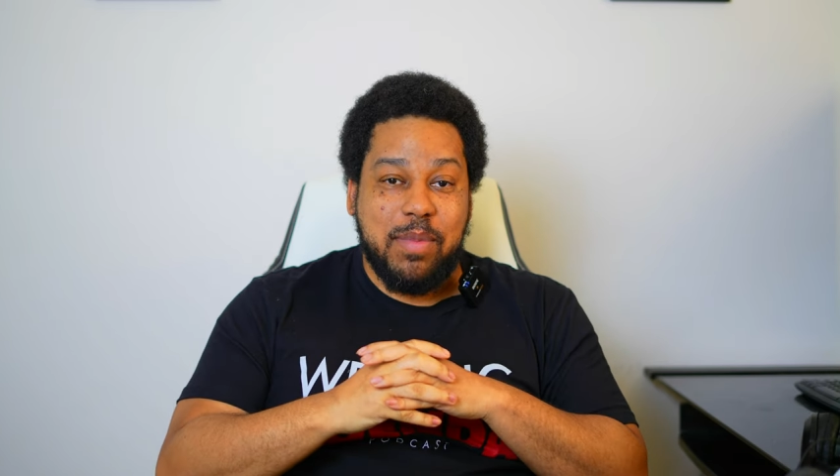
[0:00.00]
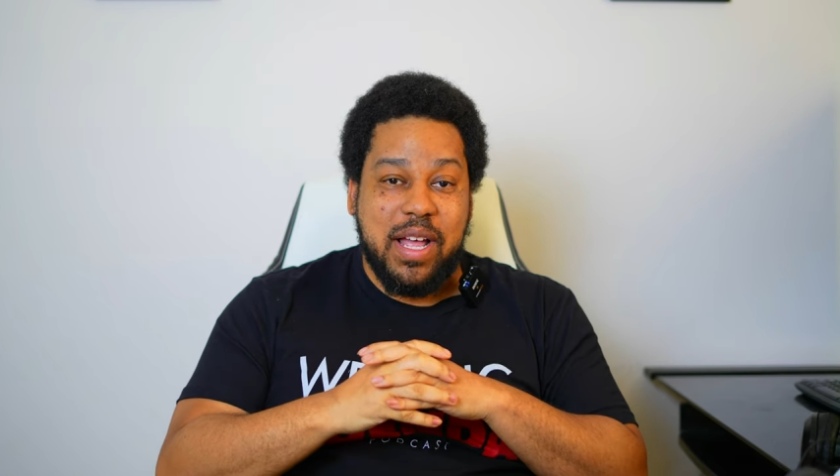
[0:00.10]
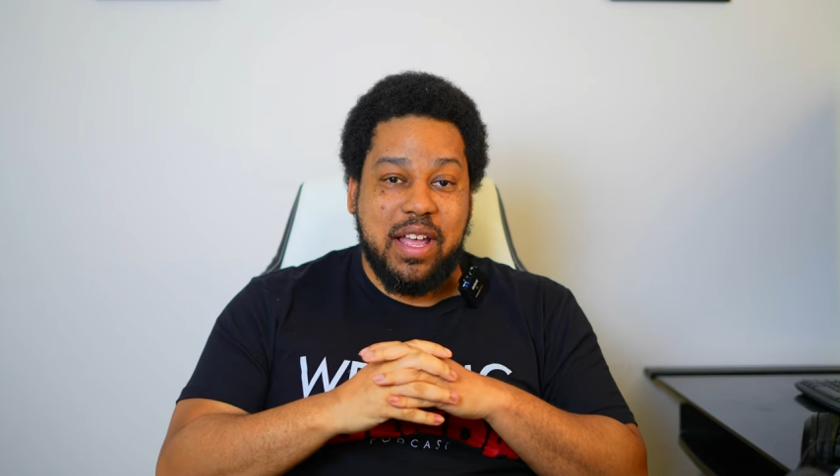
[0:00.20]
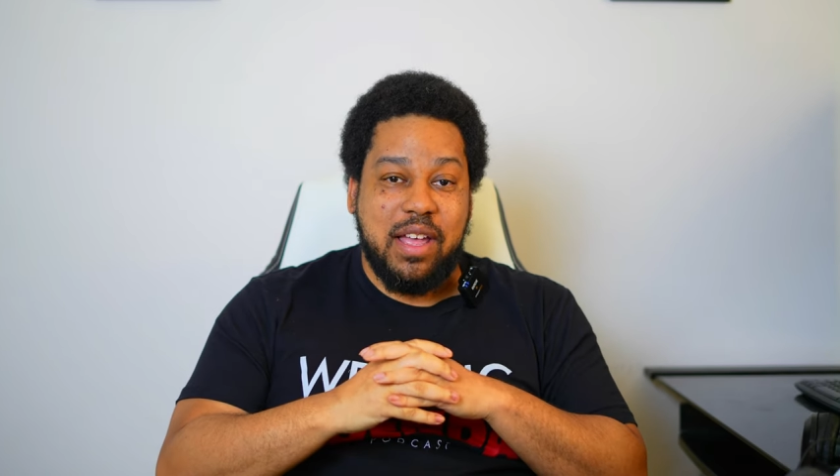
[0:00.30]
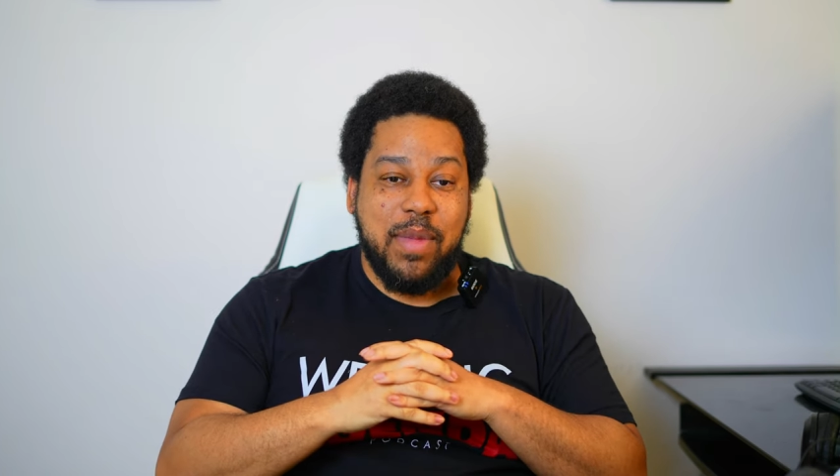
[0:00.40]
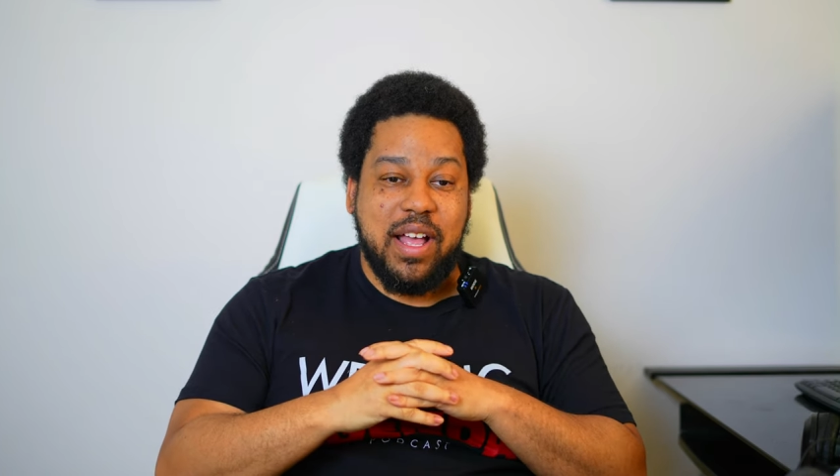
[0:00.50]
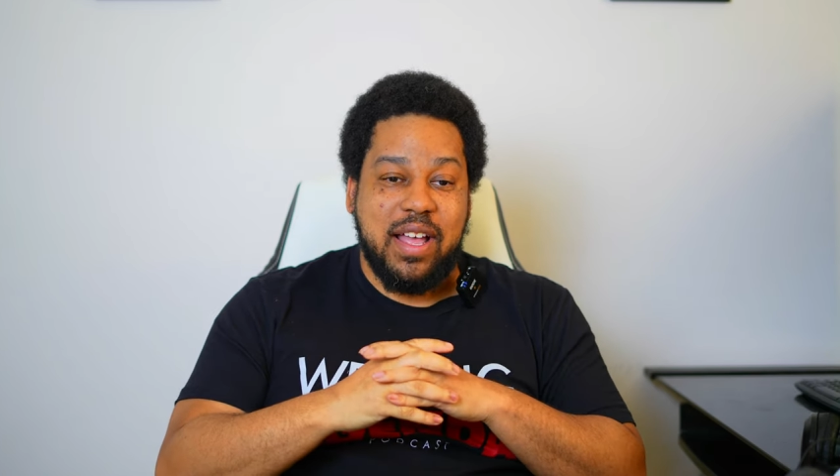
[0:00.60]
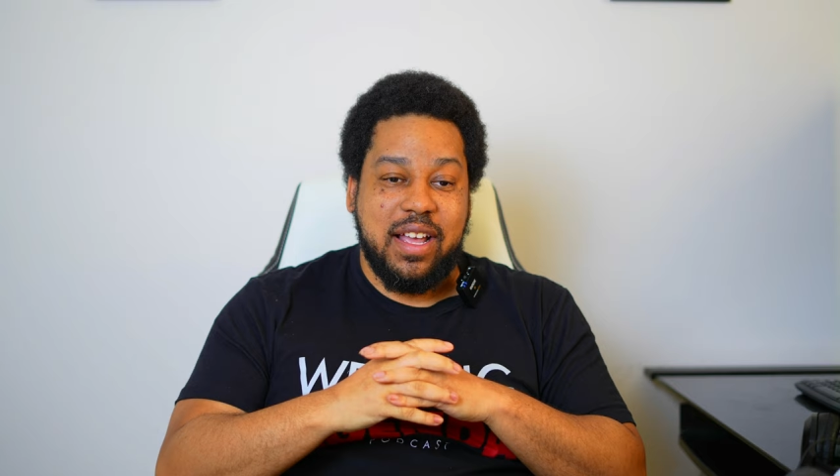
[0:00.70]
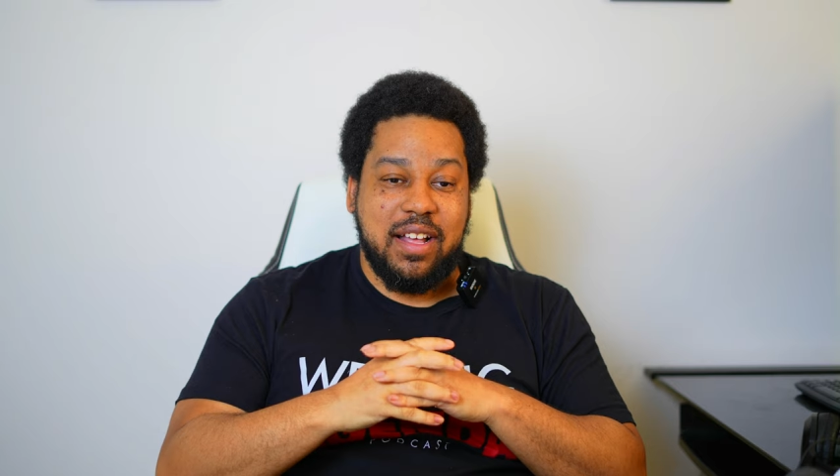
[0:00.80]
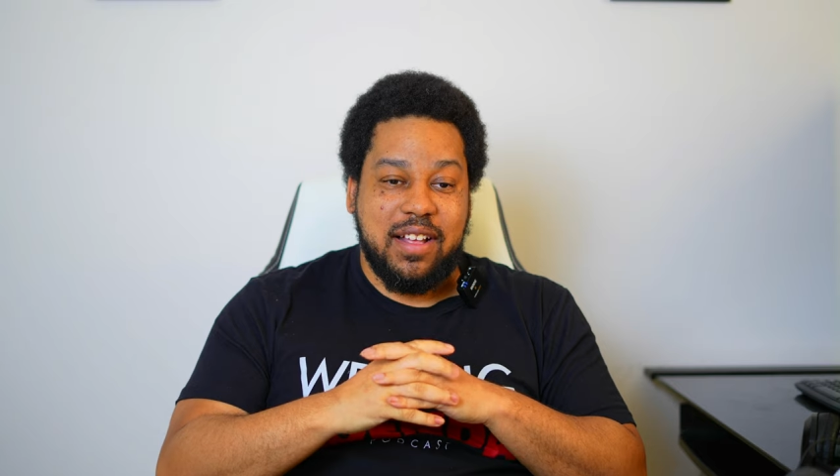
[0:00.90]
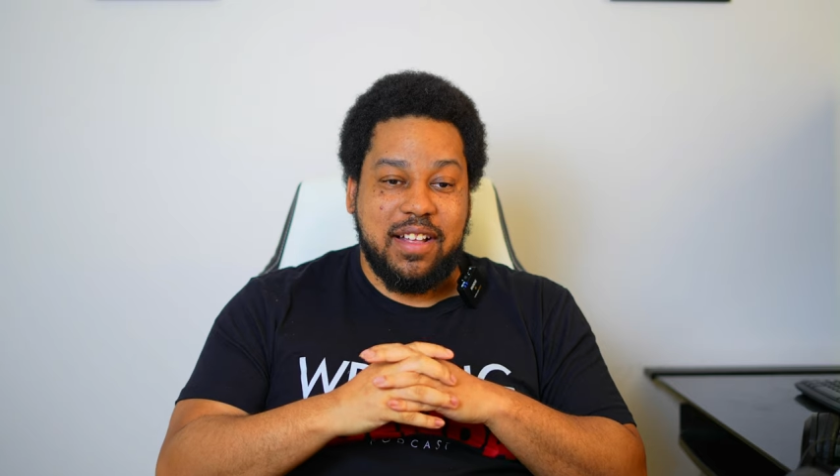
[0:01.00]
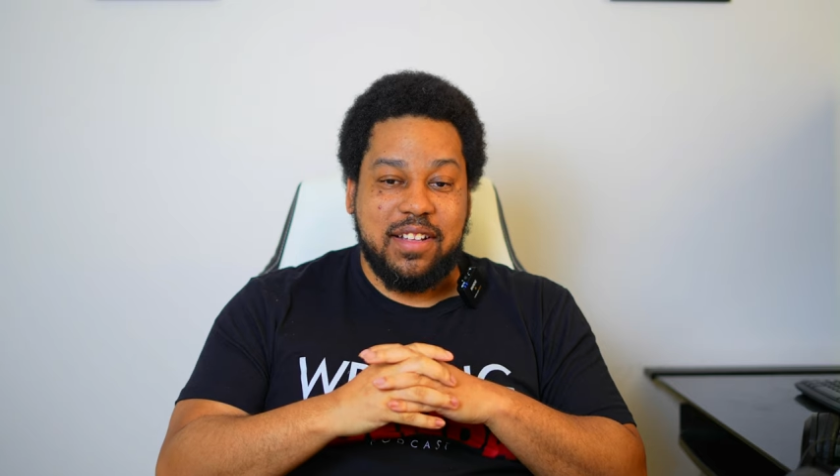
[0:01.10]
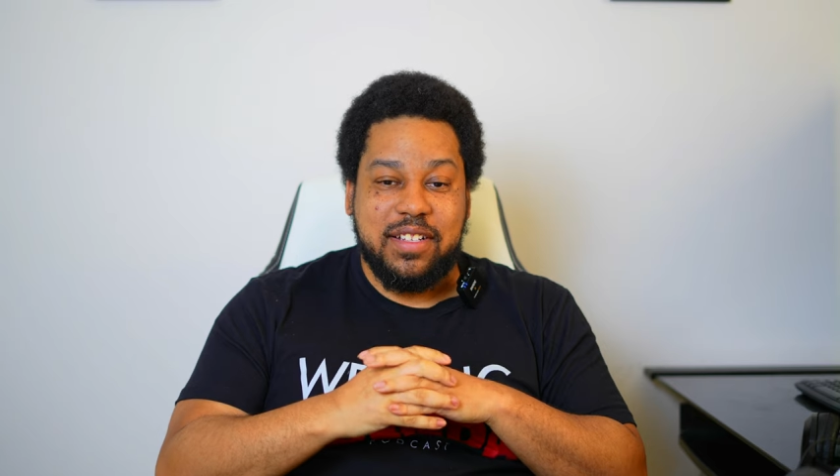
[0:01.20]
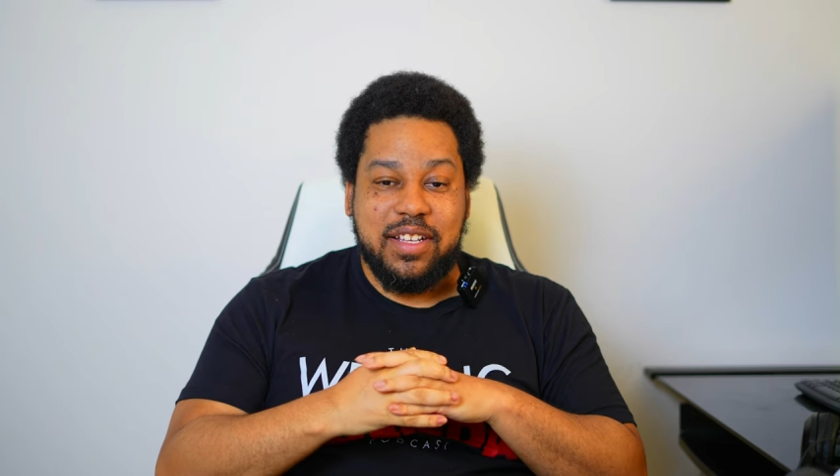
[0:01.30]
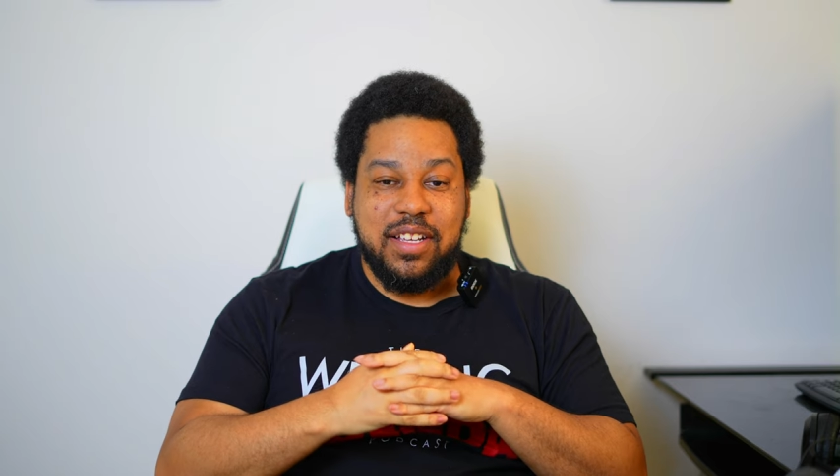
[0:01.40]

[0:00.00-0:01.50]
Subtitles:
What I'm